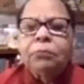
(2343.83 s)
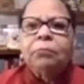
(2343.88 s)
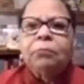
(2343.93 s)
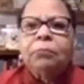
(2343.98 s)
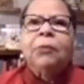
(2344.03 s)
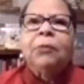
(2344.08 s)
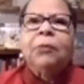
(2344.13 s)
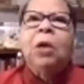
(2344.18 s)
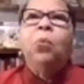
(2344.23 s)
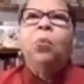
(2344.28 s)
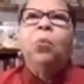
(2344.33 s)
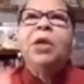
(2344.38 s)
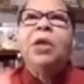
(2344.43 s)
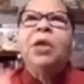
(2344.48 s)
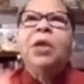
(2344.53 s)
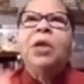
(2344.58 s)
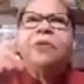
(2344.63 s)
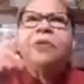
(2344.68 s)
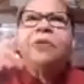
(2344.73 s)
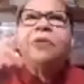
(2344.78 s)
We
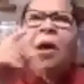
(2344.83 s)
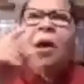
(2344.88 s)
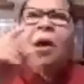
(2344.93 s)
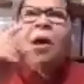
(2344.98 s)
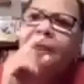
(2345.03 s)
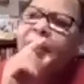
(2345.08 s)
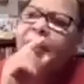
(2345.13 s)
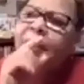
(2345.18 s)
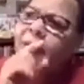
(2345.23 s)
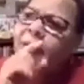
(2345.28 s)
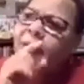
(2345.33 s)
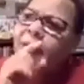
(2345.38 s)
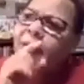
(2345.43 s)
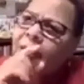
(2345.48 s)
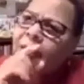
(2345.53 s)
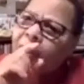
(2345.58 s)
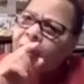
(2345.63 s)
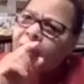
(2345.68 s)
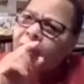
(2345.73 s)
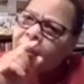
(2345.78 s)
thought,
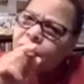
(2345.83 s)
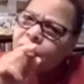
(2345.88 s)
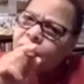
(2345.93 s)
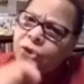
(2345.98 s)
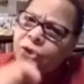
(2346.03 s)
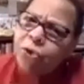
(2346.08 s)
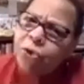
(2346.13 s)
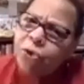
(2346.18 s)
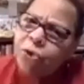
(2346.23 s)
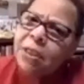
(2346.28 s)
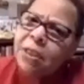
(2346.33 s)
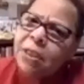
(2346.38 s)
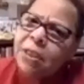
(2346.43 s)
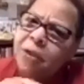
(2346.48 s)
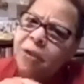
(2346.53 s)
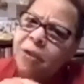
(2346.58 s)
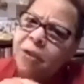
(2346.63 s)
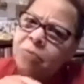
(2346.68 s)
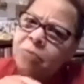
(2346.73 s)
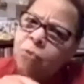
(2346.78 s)
surely
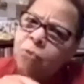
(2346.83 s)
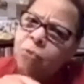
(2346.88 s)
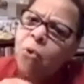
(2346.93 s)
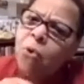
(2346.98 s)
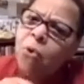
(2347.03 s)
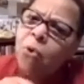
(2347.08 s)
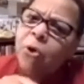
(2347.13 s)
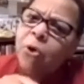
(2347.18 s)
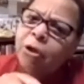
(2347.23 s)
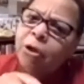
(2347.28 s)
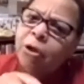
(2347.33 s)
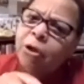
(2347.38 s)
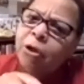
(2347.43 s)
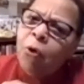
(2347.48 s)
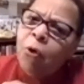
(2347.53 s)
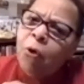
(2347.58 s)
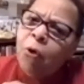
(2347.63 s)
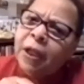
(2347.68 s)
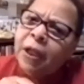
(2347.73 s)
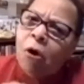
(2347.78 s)
there's more
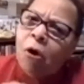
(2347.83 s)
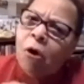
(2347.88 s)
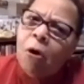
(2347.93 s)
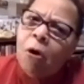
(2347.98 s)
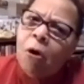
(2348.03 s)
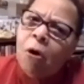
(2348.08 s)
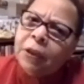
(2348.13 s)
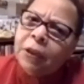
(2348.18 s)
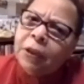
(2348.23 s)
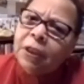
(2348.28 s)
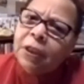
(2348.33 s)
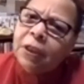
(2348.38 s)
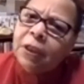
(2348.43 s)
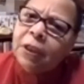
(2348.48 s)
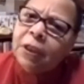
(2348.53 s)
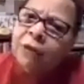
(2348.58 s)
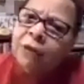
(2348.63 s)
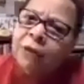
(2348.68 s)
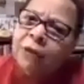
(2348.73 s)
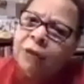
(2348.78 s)
going
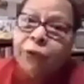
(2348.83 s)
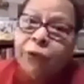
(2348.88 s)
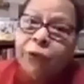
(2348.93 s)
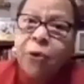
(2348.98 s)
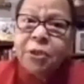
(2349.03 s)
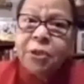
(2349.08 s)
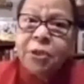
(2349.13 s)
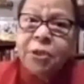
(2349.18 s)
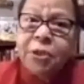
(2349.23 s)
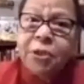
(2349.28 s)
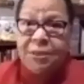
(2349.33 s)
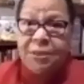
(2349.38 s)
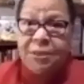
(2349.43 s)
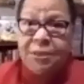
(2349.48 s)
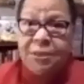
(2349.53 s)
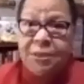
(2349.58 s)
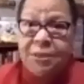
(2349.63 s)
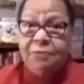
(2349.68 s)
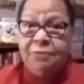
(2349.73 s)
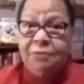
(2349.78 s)
on in
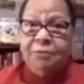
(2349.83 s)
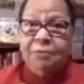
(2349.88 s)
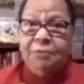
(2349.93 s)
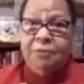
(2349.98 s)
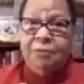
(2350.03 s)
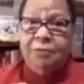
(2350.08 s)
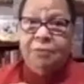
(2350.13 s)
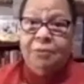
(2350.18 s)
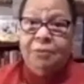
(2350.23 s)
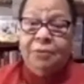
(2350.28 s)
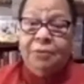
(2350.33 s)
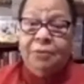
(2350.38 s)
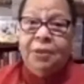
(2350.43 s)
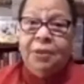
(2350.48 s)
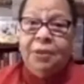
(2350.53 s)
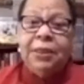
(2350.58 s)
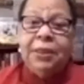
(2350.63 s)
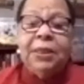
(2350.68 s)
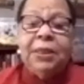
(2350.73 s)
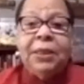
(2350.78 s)
Ferguson
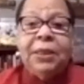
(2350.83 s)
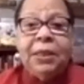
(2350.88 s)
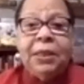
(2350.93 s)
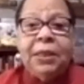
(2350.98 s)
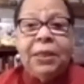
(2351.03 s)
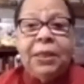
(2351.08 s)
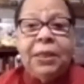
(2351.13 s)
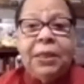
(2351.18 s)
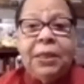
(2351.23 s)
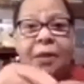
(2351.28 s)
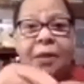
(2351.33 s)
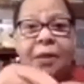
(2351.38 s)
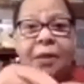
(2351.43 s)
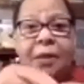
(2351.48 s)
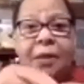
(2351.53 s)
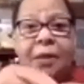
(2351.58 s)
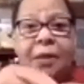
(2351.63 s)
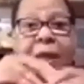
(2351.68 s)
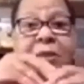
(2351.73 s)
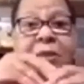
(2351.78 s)

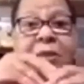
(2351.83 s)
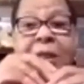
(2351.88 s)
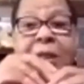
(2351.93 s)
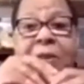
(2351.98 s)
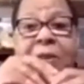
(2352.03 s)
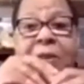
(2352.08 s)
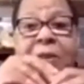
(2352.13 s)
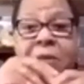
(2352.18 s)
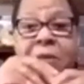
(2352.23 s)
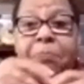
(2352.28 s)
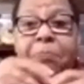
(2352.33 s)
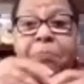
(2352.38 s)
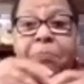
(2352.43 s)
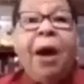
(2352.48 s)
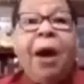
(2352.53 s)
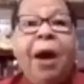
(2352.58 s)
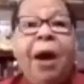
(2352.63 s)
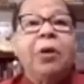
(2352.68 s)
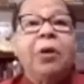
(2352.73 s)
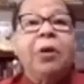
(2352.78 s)
that's made this
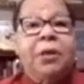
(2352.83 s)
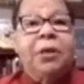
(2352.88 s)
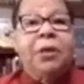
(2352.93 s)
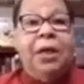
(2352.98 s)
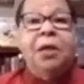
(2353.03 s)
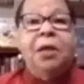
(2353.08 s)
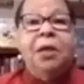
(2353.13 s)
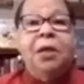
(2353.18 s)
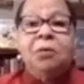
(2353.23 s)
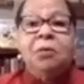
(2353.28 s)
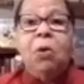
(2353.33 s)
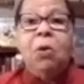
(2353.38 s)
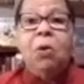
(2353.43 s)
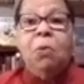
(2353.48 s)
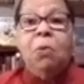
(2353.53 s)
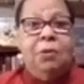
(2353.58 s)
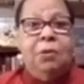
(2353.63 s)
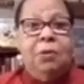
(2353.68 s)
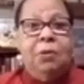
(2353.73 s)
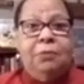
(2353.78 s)
powder
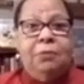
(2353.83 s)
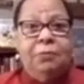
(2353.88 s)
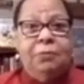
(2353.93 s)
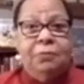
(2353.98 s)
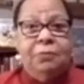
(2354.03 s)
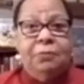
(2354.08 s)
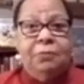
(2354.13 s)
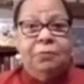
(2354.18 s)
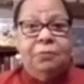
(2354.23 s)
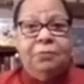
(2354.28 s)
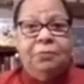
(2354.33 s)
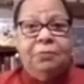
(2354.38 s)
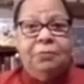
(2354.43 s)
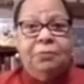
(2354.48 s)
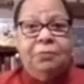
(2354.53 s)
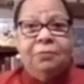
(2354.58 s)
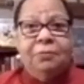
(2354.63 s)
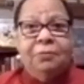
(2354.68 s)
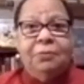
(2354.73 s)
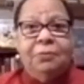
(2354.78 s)
keg
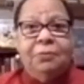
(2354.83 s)
explode.